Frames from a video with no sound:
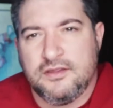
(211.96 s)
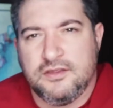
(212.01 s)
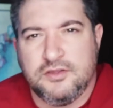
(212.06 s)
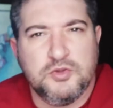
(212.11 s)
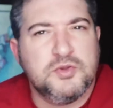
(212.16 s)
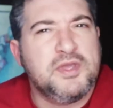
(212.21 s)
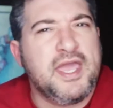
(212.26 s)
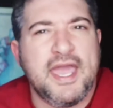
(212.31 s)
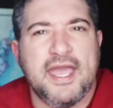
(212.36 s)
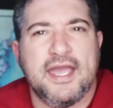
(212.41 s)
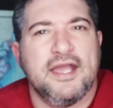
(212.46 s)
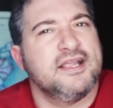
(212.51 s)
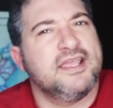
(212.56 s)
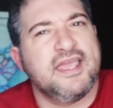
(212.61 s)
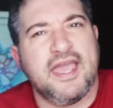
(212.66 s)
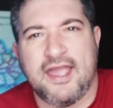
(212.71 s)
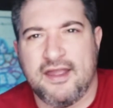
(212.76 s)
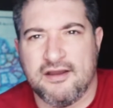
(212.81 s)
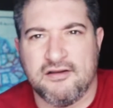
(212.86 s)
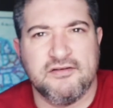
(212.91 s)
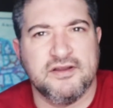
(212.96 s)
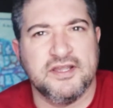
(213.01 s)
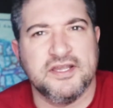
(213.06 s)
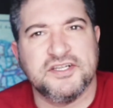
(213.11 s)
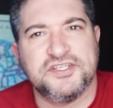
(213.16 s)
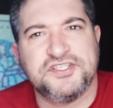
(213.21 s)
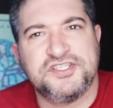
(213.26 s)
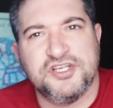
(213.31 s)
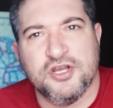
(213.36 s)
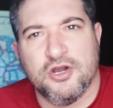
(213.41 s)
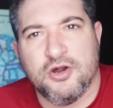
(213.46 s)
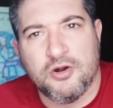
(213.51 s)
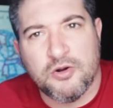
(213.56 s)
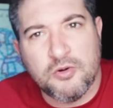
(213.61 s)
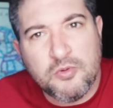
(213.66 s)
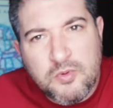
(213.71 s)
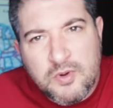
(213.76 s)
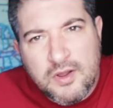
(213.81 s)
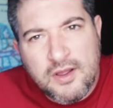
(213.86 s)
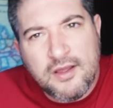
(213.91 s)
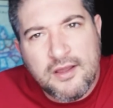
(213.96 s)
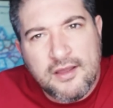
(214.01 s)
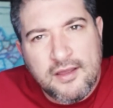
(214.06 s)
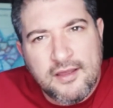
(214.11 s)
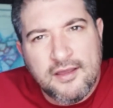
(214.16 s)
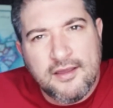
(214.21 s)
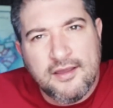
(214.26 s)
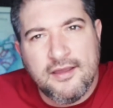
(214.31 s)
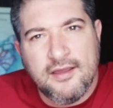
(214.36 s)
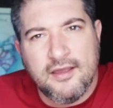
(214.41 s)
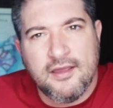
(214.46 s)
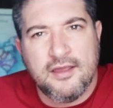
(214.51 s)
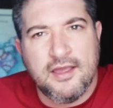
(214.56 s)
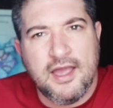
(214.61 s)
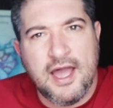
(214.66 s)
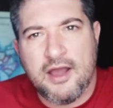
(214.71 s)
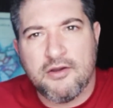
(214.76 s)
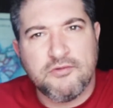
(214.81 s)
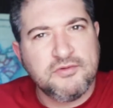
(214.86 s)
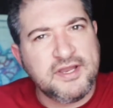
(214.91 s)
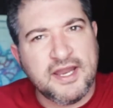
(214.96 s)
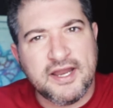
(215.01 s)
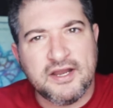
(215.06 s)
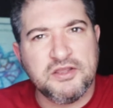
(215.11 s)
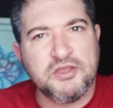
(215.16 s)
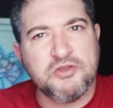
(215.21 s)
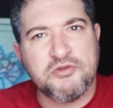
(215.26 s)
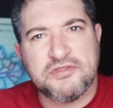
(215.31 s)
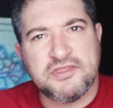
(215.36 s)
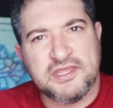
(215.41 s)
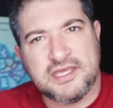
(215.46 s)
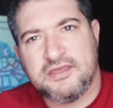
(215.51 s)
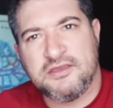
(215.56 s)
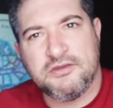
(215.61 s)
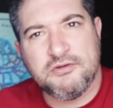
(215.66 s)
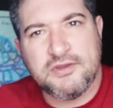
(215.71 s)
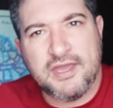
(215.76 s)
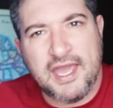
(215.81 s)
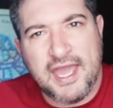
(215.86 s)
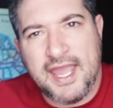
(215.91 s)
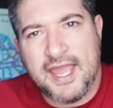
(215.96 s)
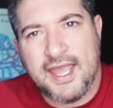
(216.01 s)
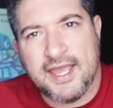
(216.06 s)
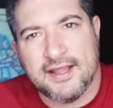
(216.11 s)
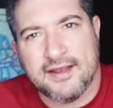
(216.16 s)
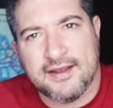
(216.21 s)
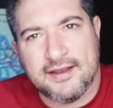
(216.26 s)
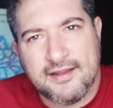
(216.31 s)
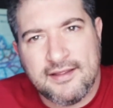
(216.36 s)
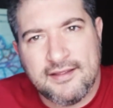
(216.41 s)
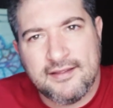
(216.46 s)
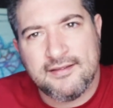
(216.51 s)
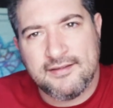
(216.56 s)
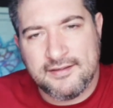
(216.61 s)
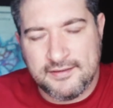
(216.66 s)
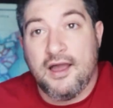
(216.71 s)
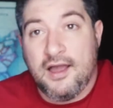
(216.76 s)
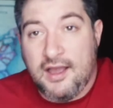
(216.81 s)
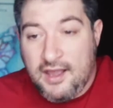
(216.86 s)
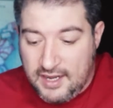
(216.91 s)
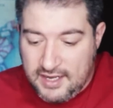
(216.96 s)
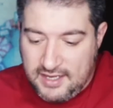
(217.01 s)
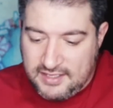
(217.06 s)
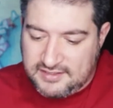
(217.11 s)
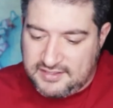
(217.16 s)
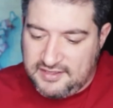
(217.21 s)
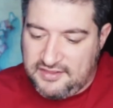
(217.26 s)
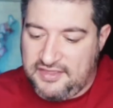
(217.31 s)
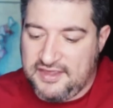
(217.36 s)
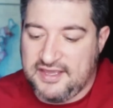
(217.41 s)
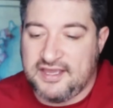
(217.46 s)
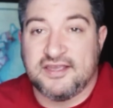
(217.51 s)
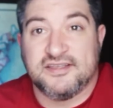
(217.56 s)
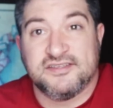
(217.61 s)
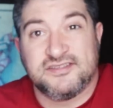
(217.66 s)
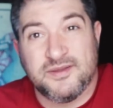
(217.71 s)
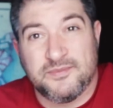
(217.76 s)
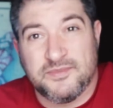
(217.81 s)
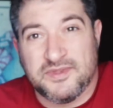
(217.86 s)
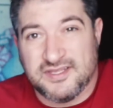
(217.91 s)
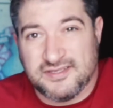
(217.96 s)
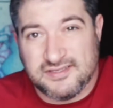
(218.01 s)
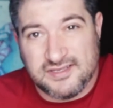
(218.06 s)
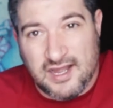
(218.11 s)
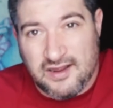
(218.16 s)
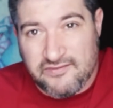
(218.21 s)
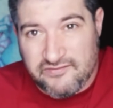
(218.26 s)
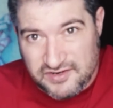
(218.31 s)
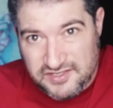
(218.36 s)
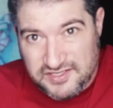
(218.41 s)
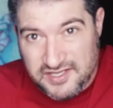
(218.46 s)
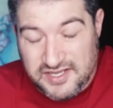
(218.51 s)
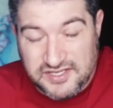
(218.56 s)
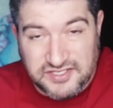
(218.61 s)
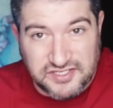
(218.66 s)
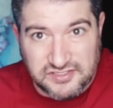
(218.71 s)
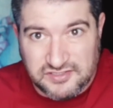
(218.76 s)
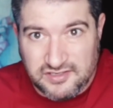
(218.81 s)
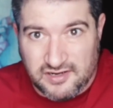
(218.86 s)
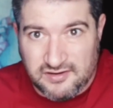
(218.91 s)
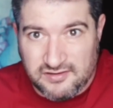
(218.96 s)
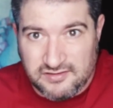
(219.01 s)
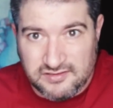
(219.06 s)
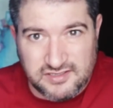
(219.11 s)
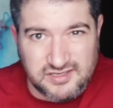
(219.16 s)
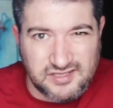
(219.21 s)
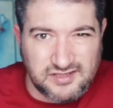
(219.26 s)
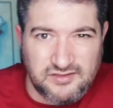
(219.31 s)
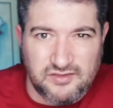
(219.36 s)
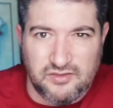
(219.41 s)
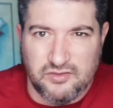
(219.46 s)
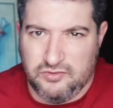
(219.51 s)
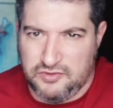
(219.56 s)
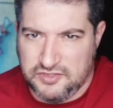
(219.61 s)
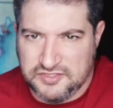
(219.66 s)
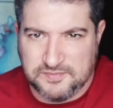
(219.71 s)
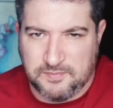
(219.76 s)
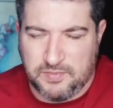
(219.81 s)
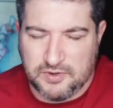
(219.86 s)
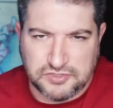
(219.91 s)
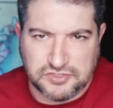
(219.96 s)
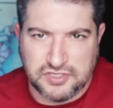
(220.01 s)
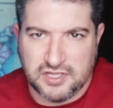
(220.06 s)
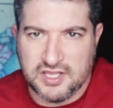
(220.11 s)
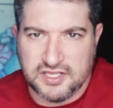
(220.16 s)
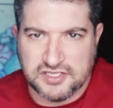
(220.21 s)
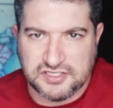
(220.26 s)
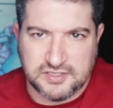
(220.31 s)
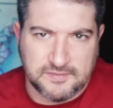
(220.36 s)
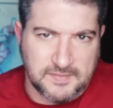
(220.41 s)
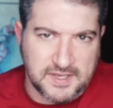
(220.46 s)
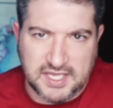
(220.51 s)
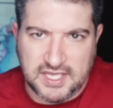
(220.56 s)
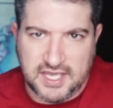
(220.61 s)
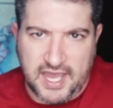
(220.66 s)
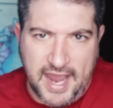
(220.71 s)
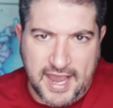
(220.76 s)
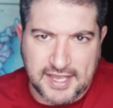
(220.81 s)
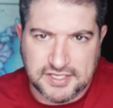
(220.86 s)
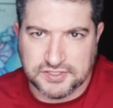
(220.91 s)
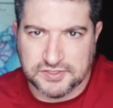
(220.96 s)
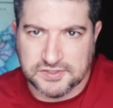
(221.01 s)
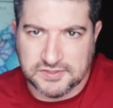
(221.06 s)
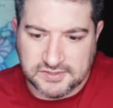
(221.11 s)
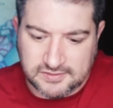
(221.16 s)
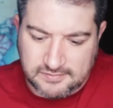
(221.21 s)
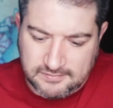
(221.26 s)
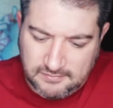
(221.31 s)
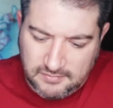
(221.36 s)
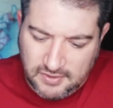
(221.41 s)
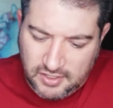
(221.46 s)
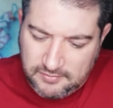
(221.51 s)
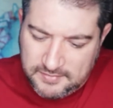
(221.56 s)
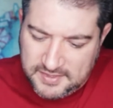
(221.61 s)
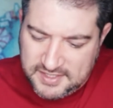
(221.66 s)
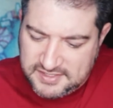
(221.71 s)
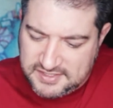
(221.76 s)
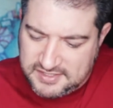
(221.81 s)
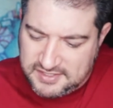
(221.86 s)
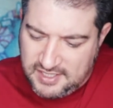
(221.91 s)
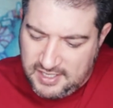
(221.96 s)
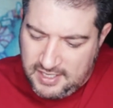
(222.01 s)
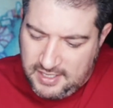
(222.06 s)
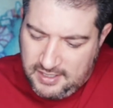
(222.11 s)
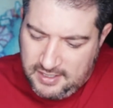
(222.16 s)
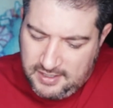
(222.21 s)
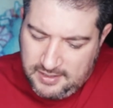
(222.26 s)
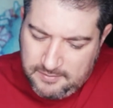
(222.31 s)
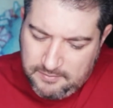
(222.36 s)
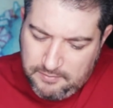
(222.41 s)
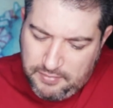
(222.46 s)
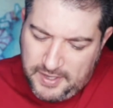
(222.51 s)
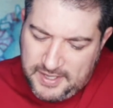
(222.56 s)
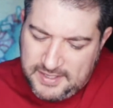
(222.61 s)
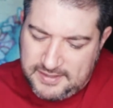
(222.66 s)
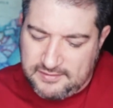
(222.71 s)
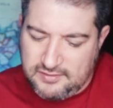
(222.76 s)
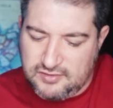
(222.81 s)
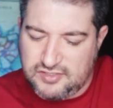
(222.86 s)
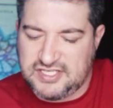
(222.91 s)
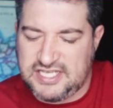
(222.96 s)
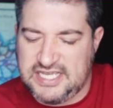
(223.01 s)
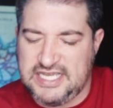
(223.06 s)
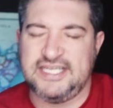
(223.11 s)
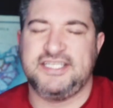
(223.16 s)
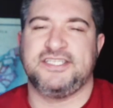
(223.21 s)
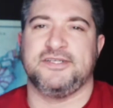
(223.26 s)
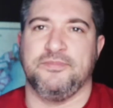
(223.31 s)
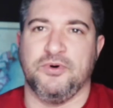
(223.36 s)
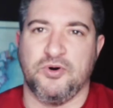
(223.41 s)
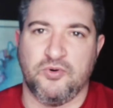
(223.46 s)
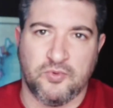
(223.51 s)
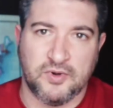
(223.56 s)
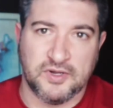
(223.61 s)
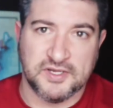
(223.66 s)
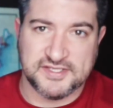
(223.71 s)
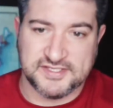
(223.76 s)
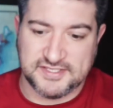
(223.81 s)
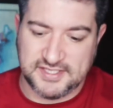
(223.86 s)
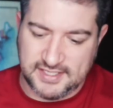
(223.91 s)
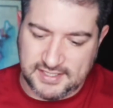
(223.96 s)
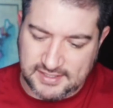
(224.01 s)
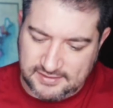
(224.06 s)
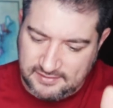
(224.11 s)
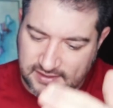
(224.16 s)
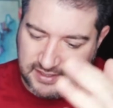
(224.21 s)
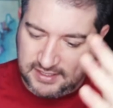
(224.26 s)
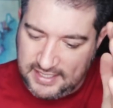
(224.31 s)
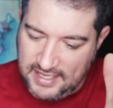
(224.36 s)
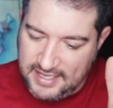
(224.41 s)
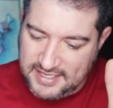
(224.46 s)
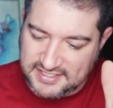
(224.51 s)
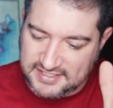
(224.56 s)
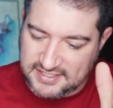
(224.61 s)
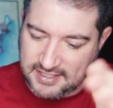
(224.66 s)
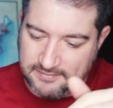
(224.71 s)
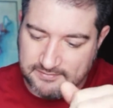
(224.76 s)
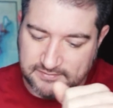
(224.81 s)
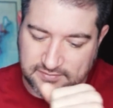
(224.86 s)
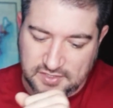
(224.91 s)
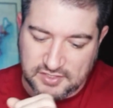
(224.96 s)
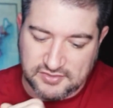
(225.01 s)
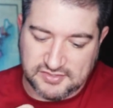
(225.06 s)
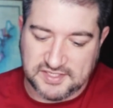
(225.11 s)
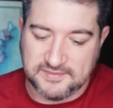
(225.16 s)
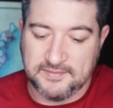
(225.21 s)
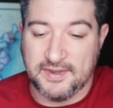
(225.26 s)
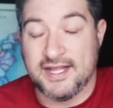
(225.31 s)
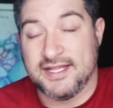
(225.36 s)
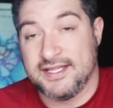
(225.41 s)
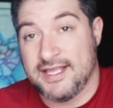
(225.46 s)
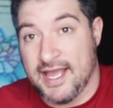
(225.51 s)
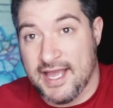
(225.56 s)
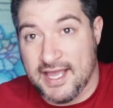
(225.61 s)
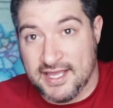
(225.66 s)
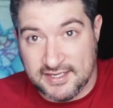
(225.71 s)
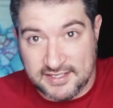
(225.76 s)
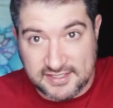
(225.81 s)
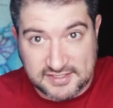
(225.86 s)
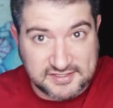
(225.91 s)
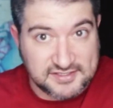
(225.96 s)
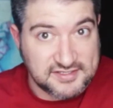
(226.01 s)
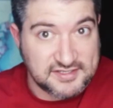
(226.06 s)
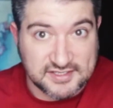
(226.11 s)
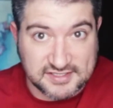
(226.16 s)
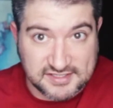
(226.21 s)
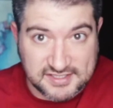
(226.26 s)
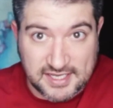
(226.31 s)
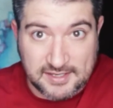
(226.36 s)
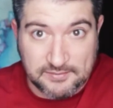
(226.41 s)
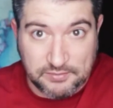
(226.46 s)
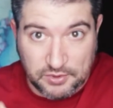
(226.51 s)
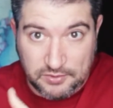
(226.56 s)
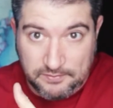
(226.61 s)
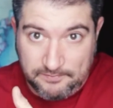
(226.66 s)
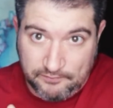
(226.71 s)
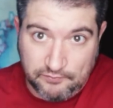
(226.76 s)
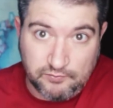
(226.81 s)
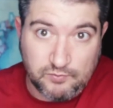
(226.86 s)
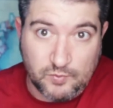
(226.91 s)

You can't carry a show. How dare you think you can? I got to thinking some of these conversations aren't this person needs to be canceled moments, but teachable ones. And yes, I'm using my dad as an example,